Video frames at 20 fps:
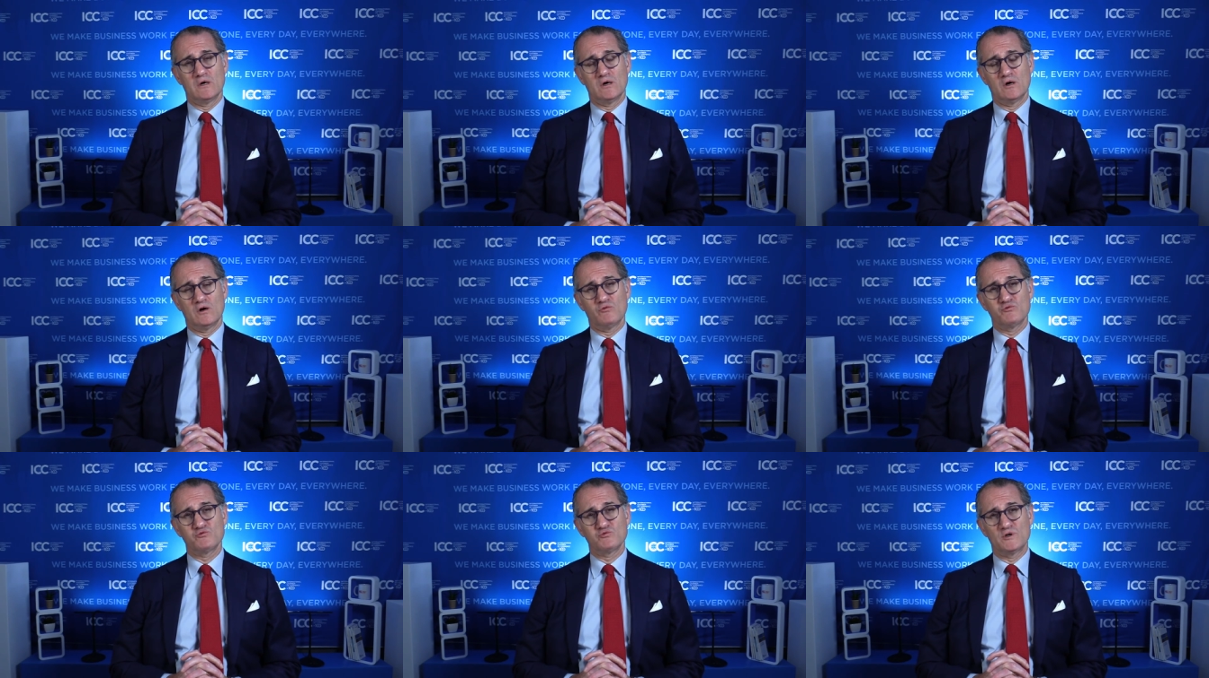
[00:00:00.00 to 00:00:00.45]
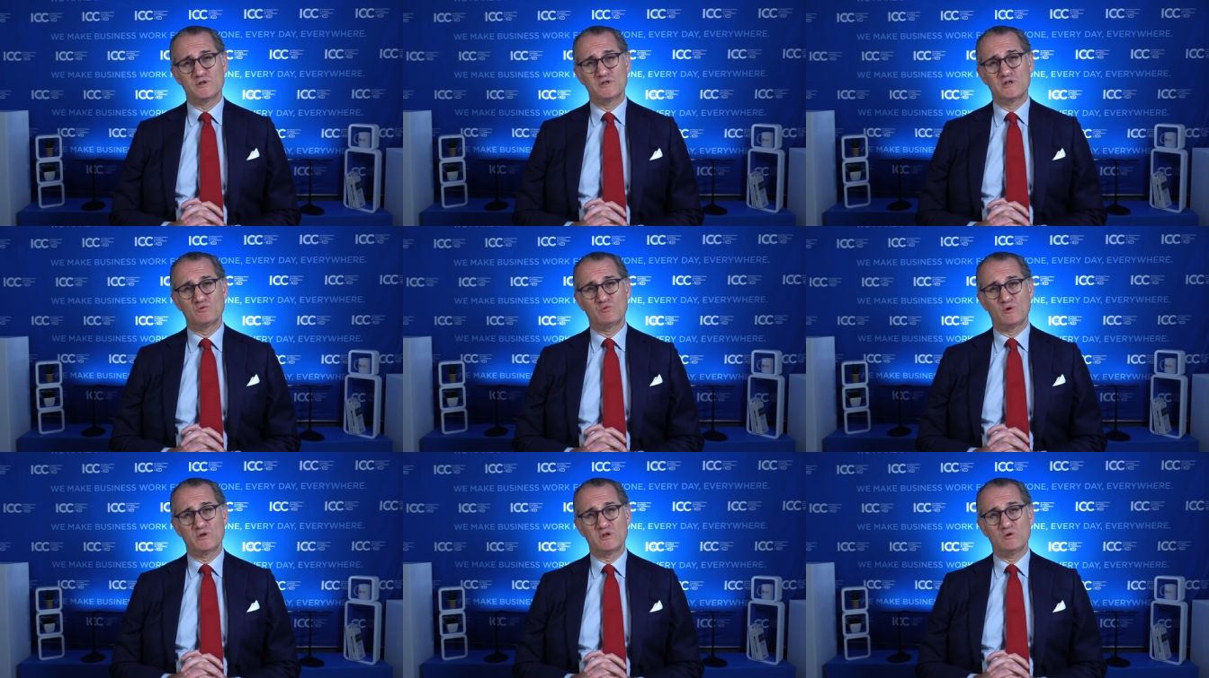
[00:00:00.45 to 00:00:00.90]
of
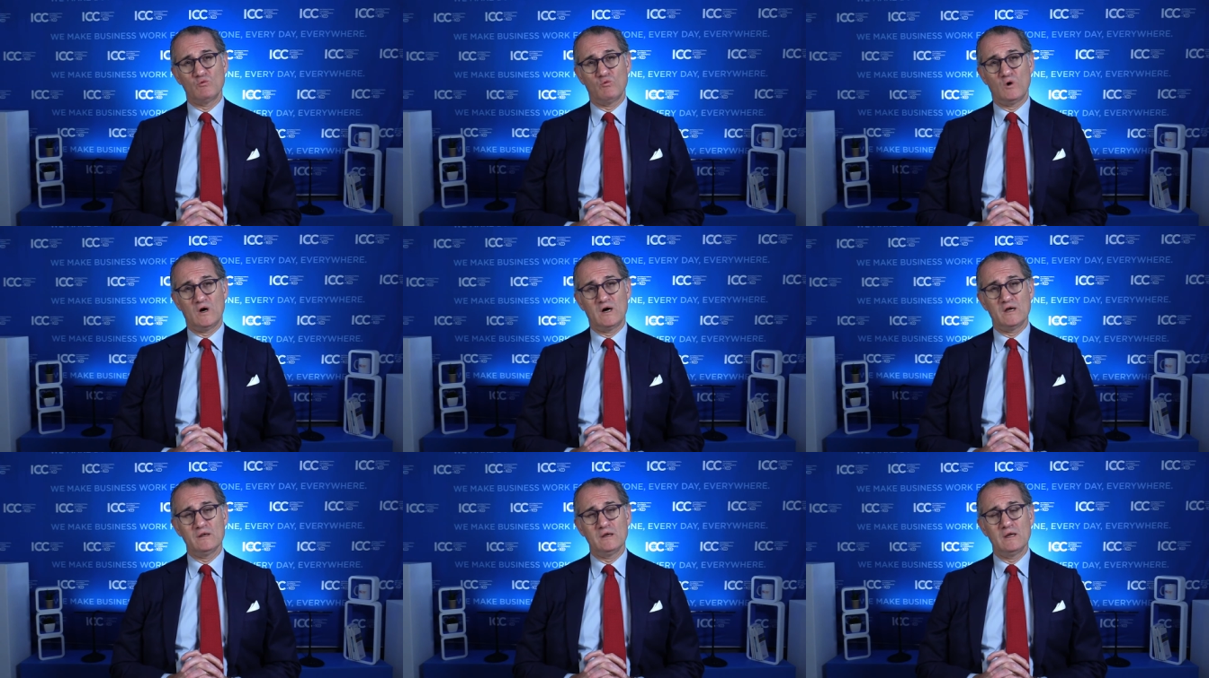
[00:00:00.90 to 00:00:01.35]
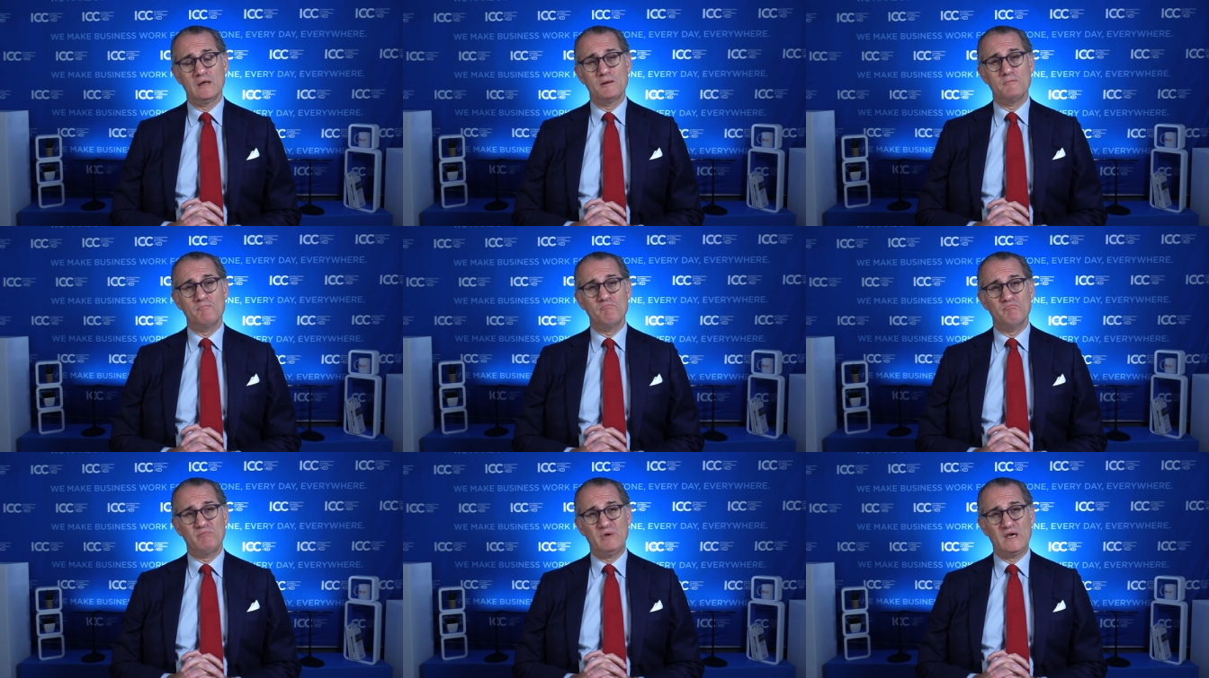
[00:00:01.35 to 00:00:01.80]
2021
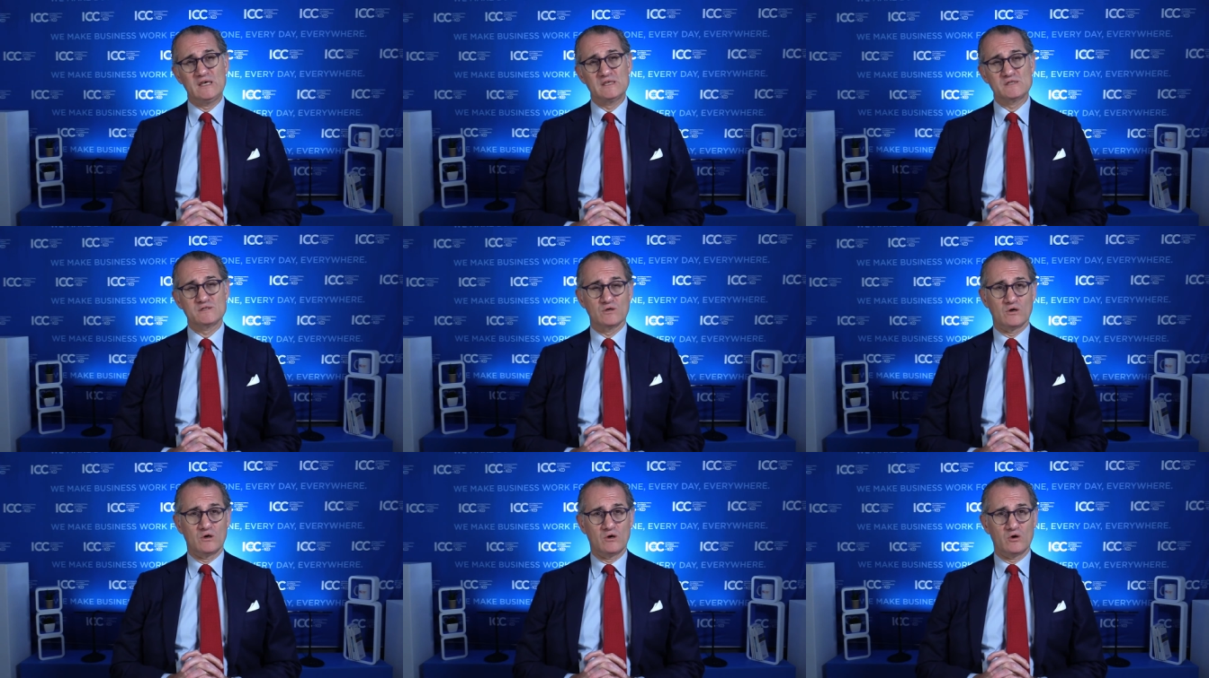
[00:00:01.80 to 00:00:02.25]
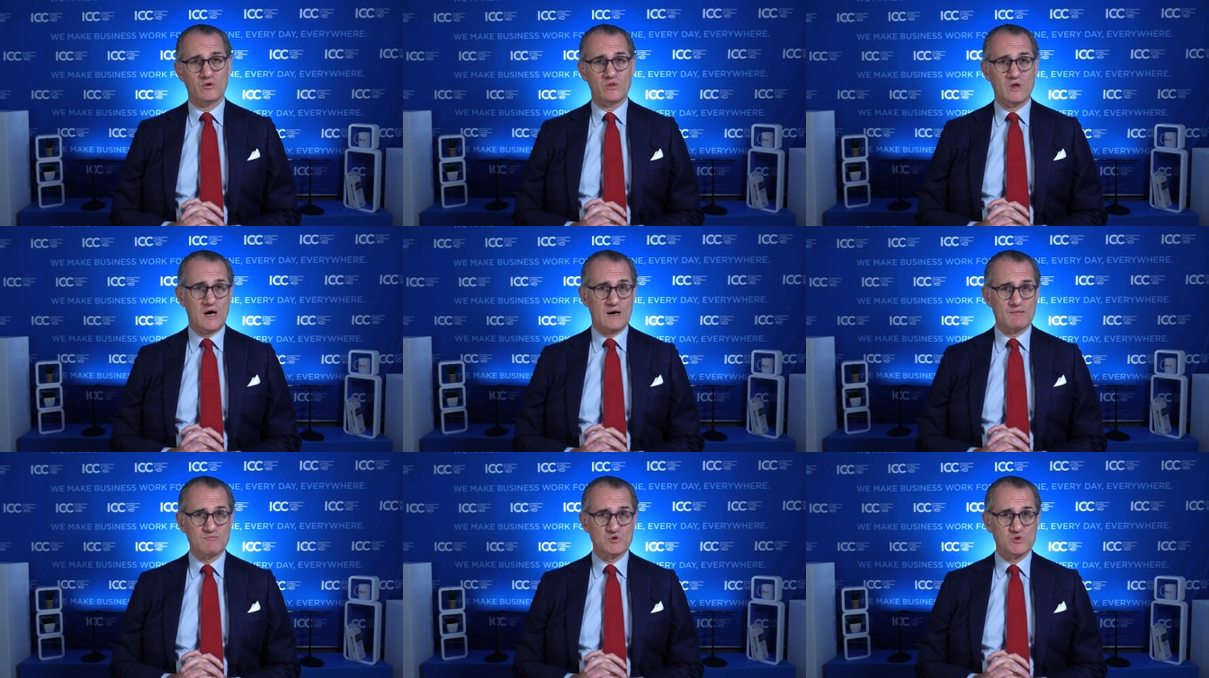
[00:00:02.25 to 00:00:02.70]
based on
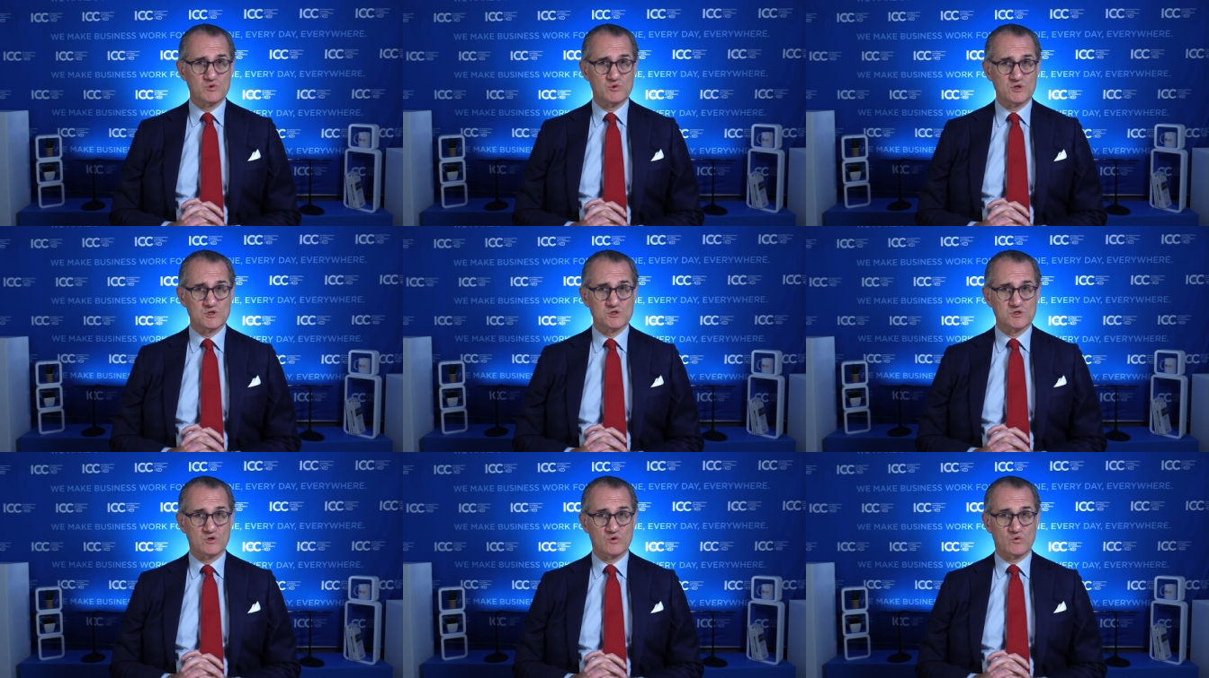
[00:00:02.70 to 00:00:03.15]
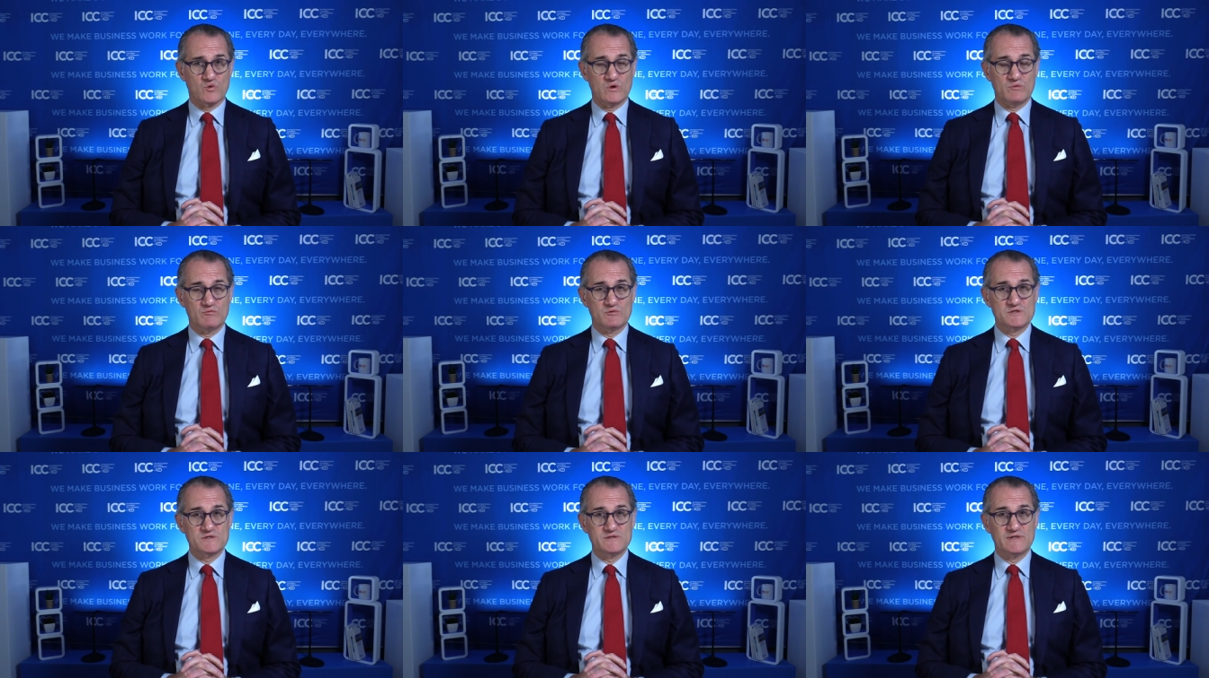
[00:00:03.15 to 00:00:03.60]
arbitration
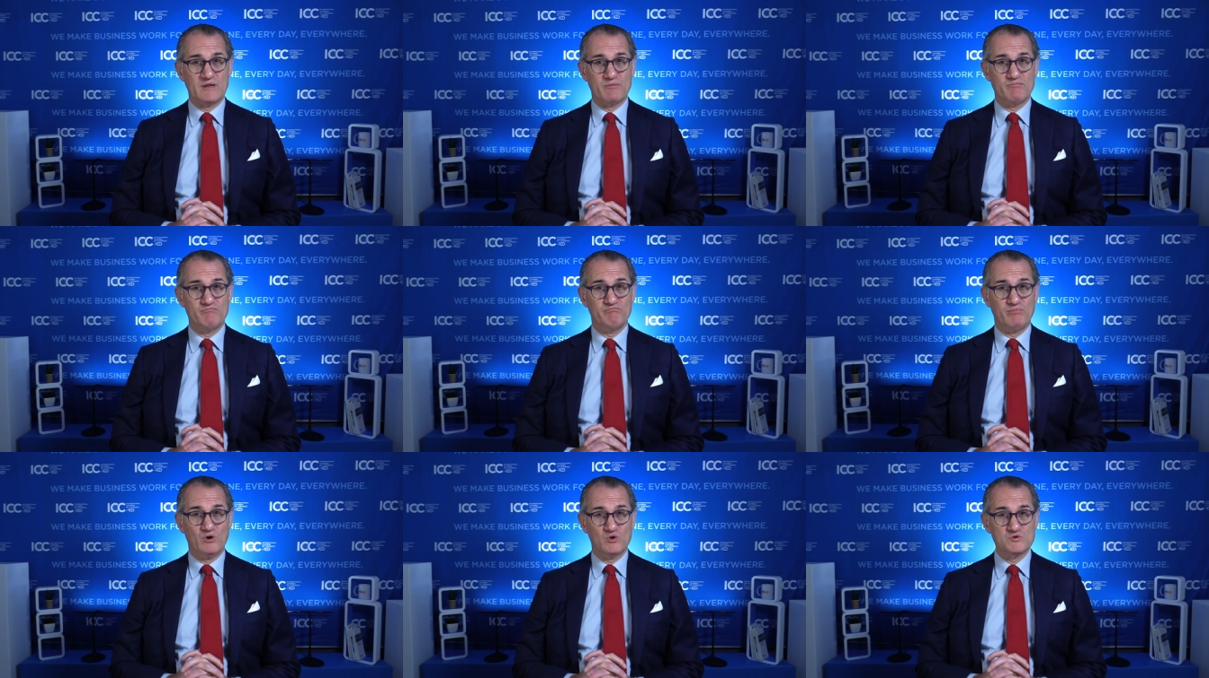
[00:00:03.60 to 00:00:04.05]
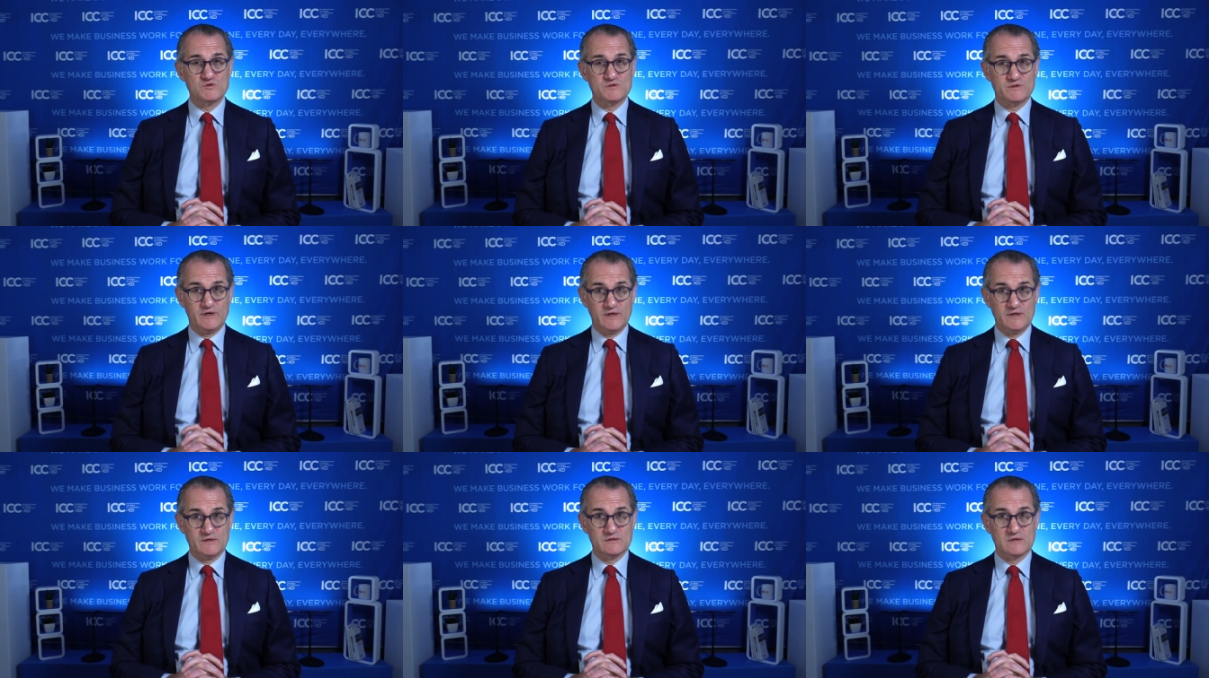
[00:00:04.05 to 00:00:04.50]
agreements that
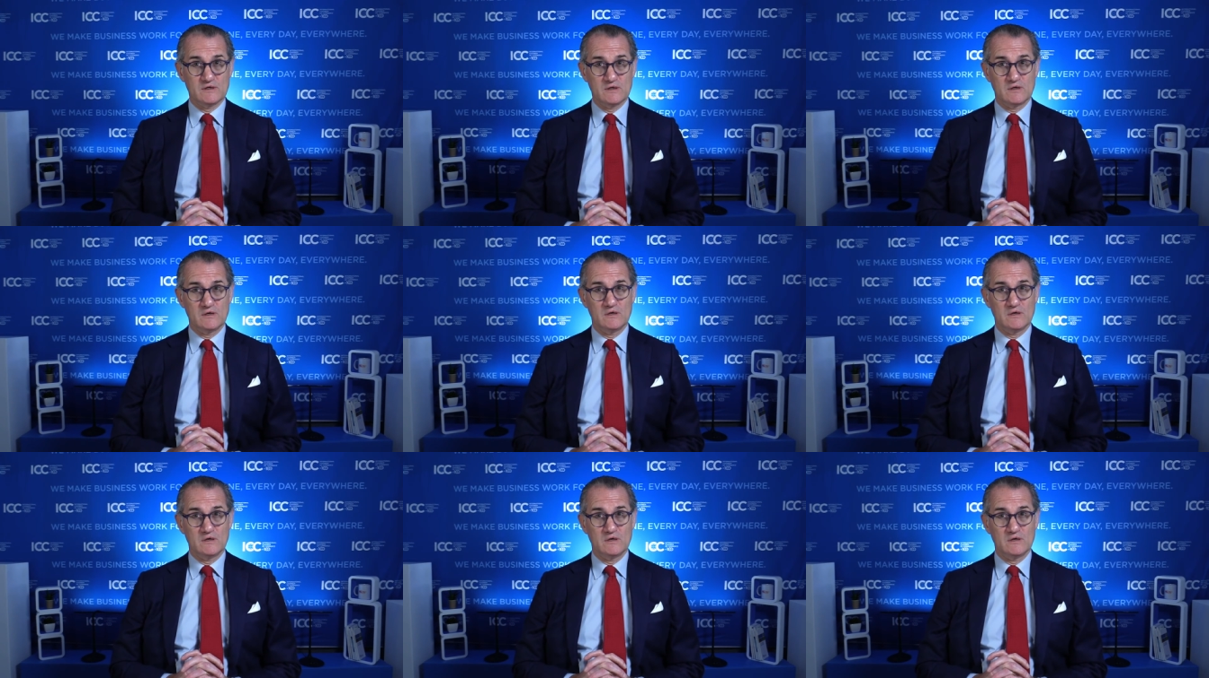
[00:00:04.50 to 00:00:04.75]
post-date